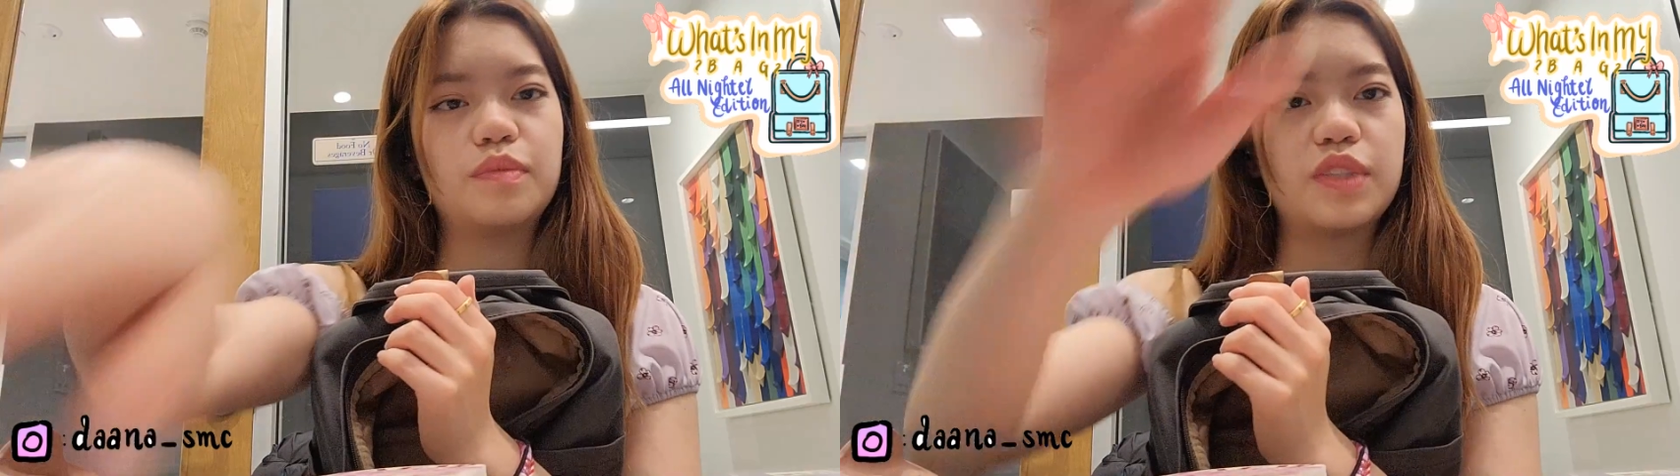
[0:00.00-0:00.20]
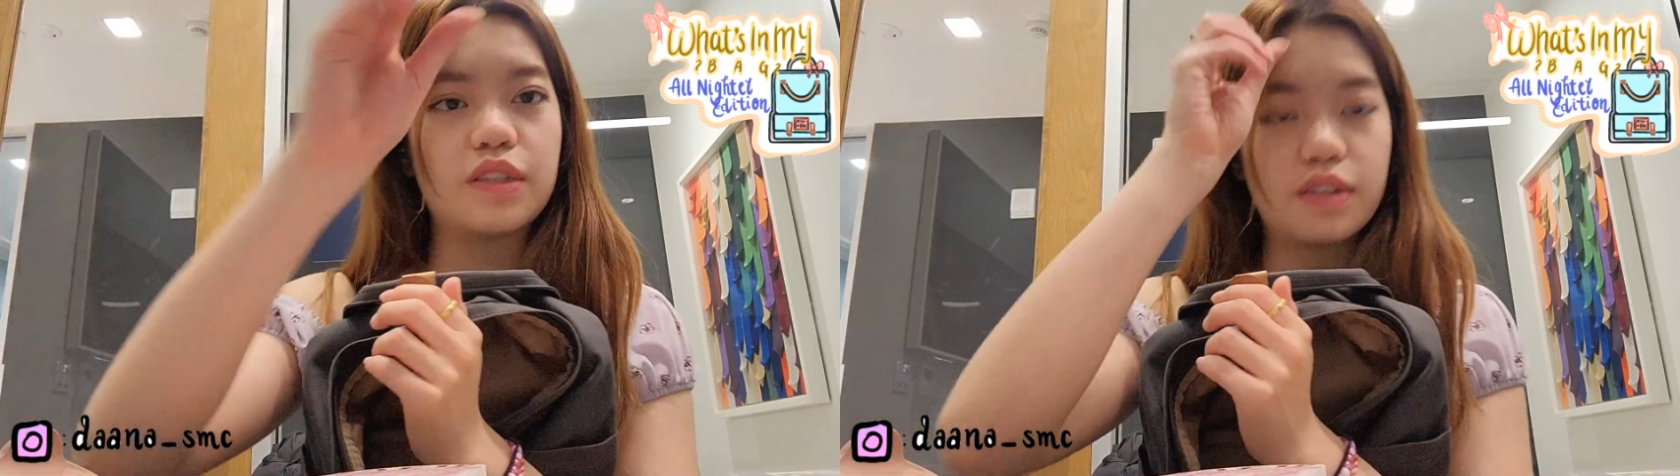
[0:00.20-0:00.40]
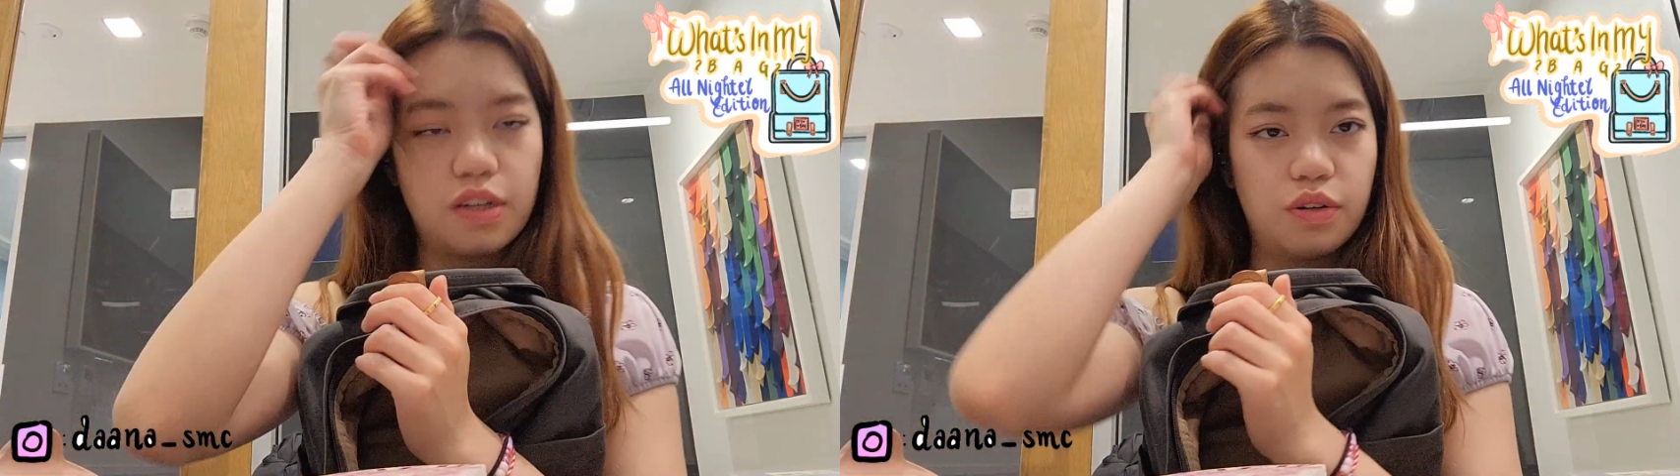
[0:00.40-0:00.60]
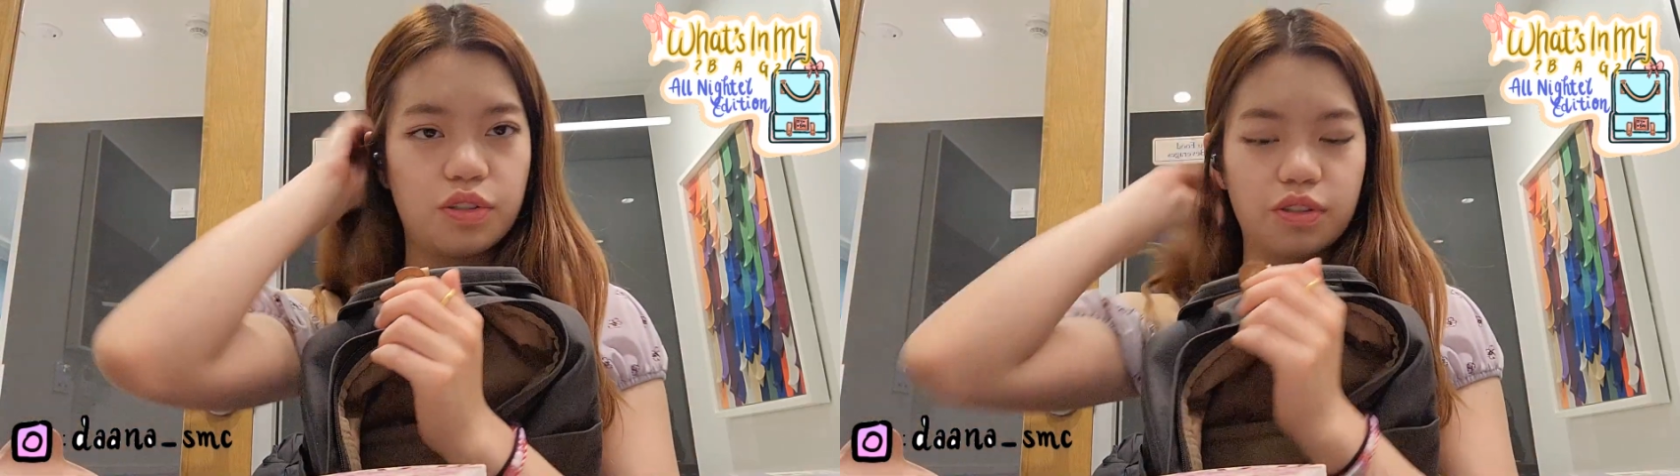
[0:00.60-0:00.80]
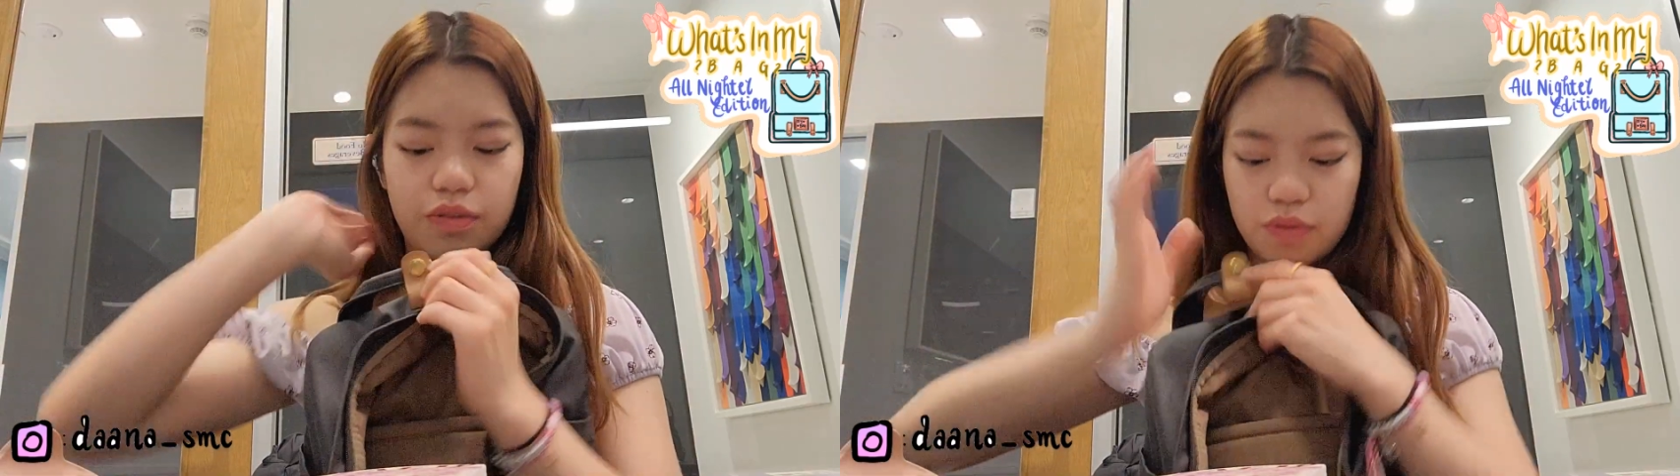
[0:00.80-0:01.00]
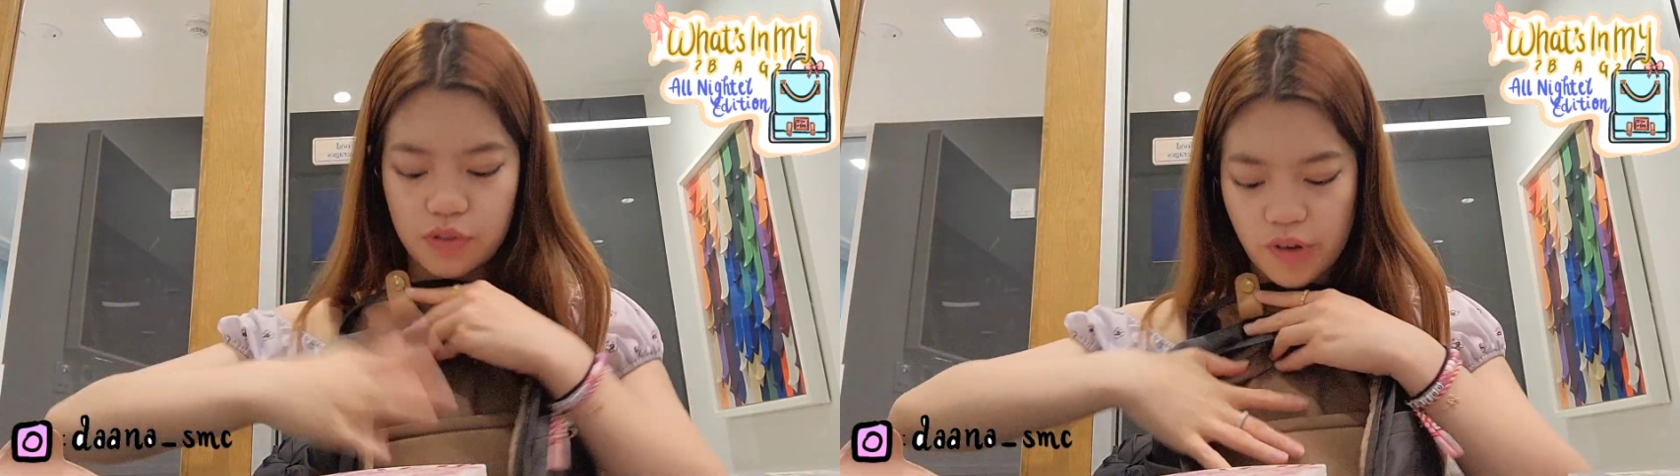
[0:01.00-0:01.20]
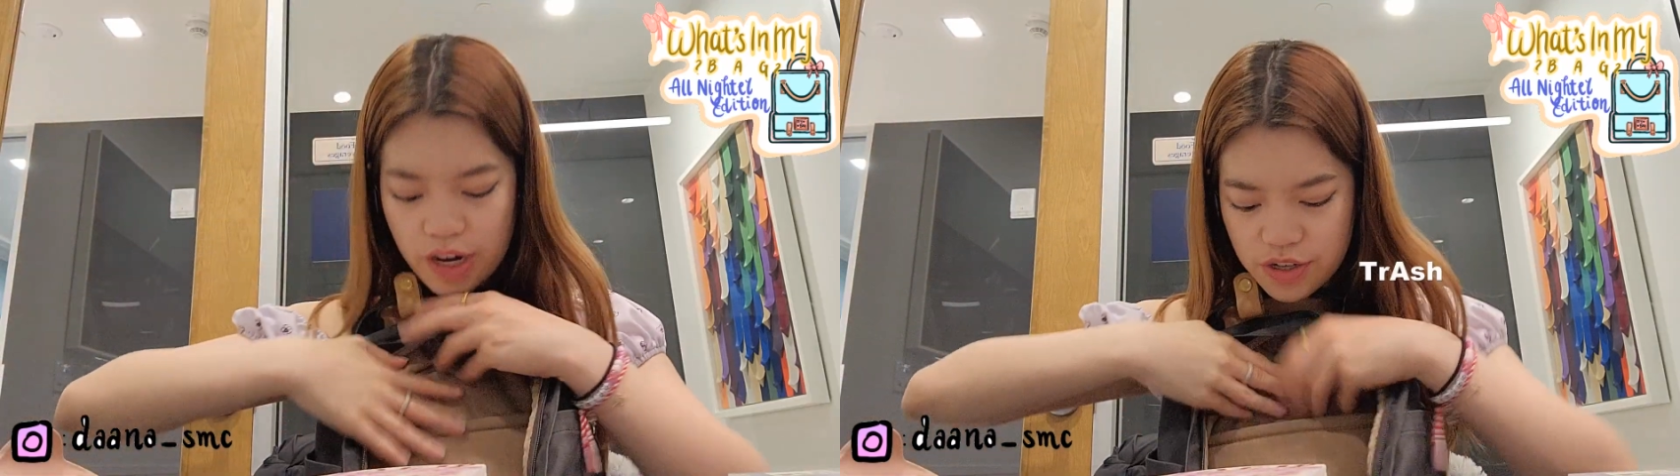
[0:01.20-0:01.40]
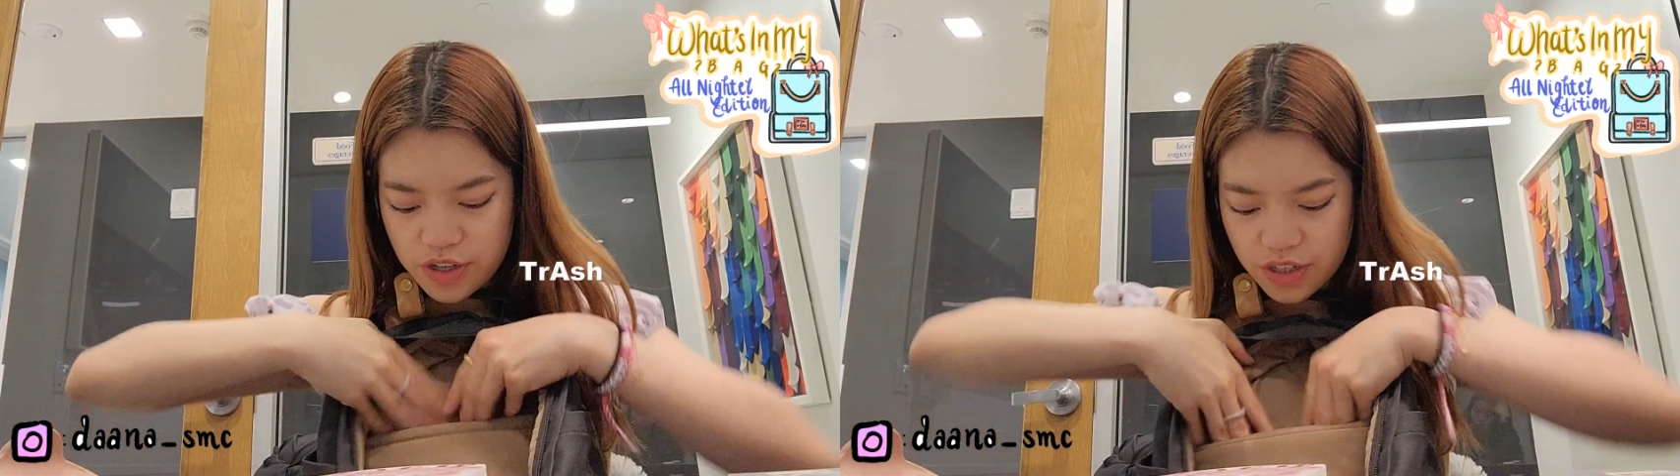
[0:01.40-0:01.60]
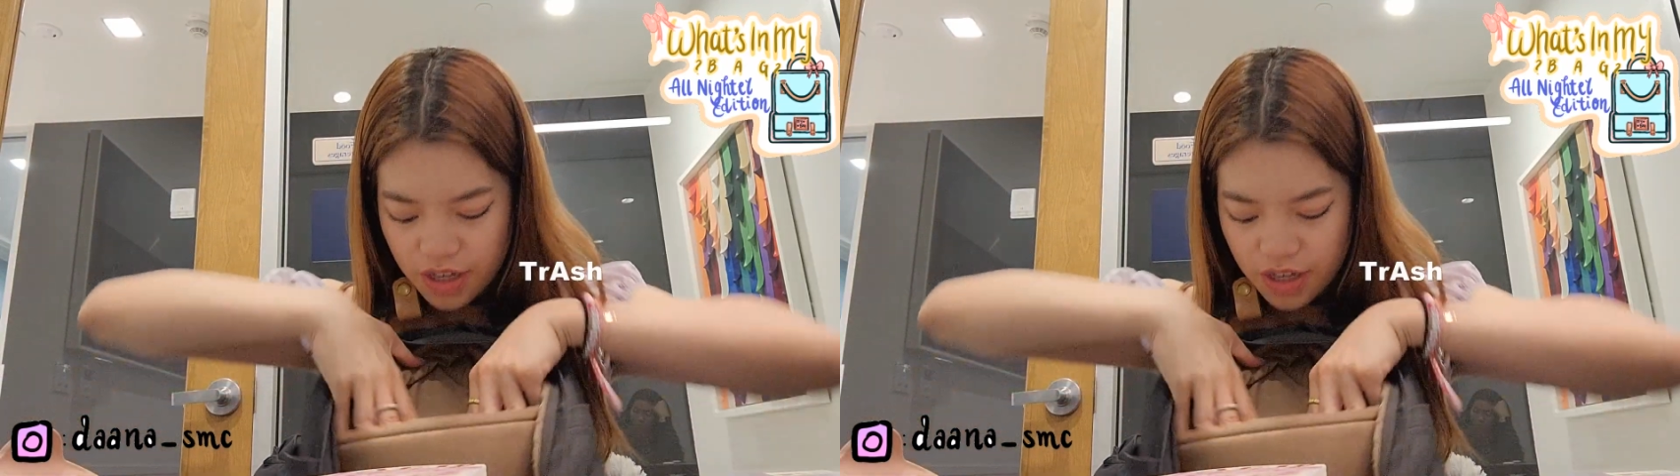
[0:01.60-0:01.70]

See, told you, trash.